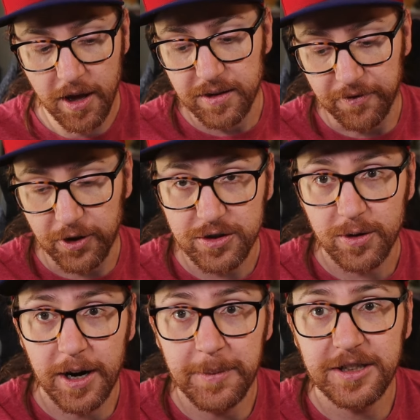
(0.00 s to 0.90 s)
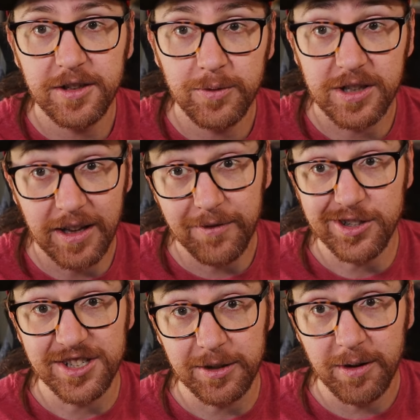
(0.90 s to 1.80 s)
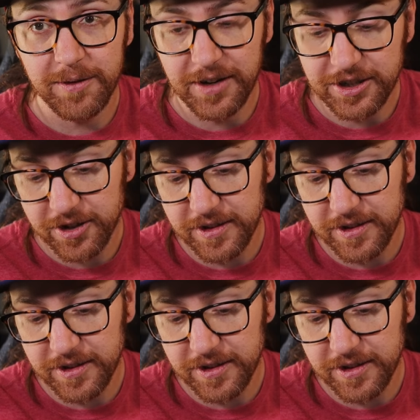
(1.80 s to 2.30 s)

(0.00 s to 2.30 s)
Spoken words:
The first one I mentioned was a level 0 adventure.